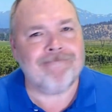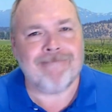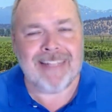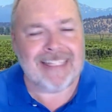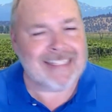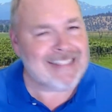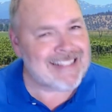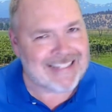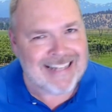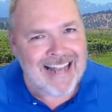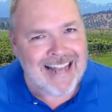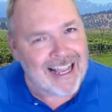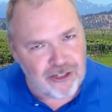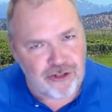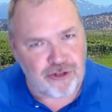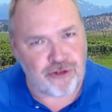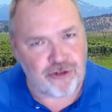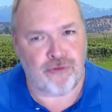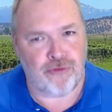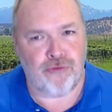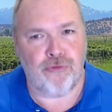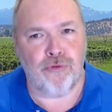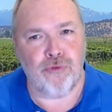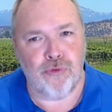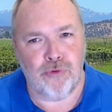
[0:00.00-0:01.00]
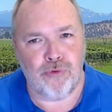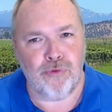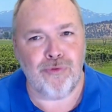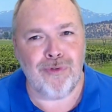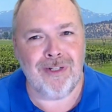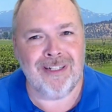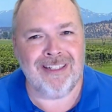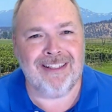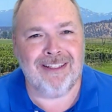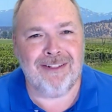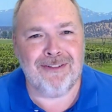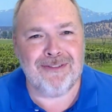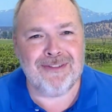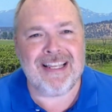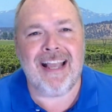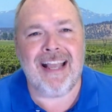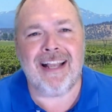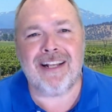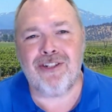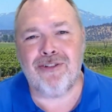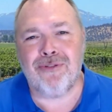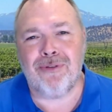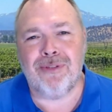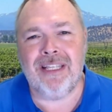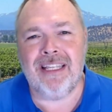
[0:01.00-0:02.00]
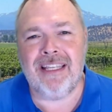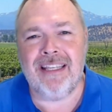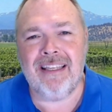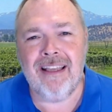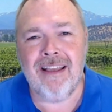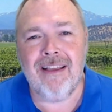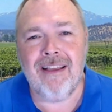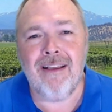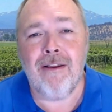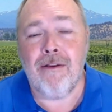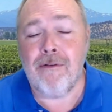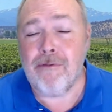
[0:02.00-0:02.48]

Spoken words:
That's not true. There's actually